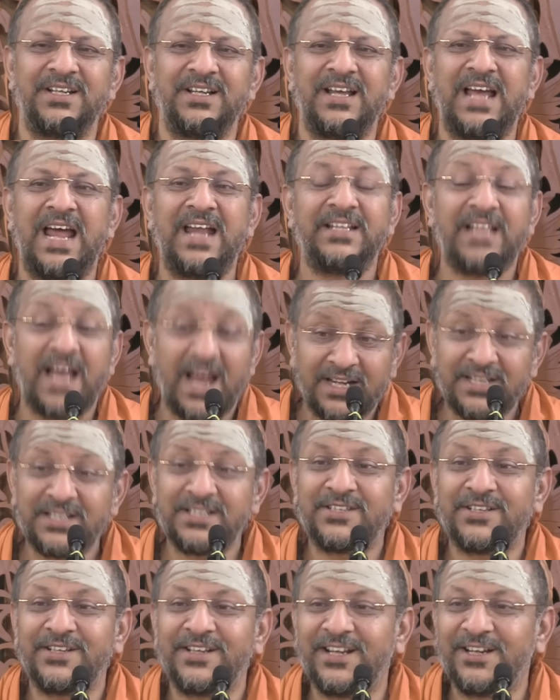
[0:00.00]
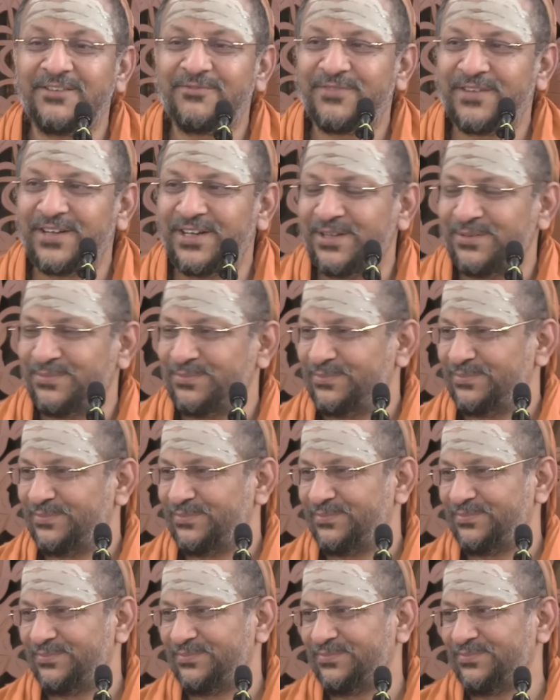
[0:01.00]
And that is real freedom.
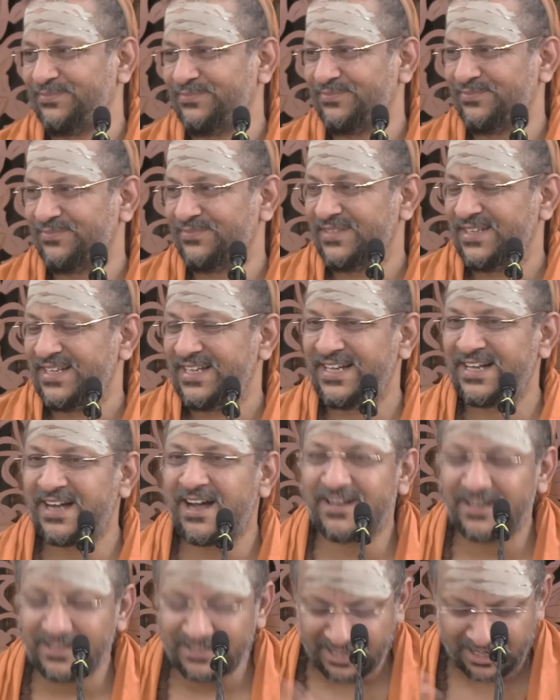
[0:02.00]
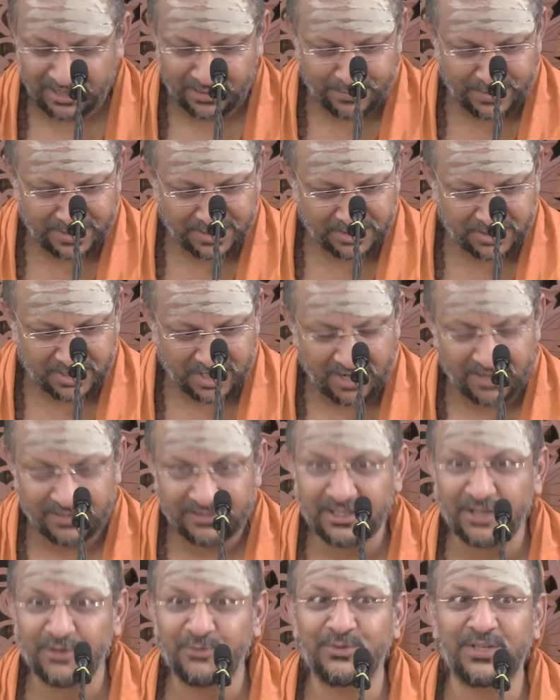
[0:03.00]
Karatala bhikshaha
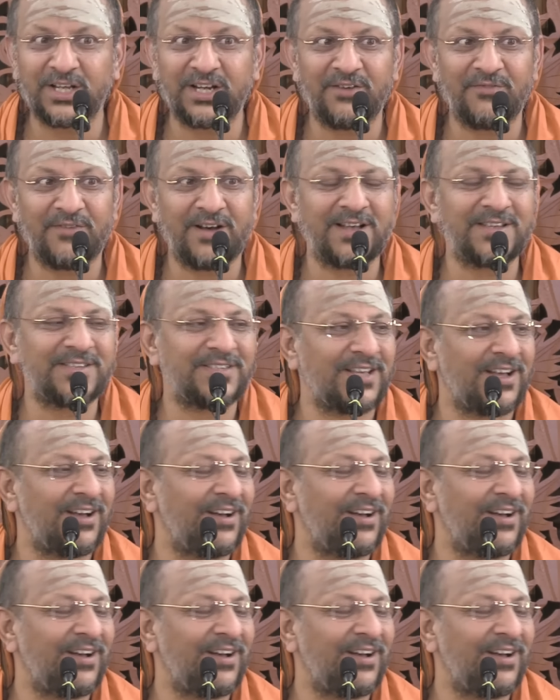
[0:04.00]
tarutala vasa.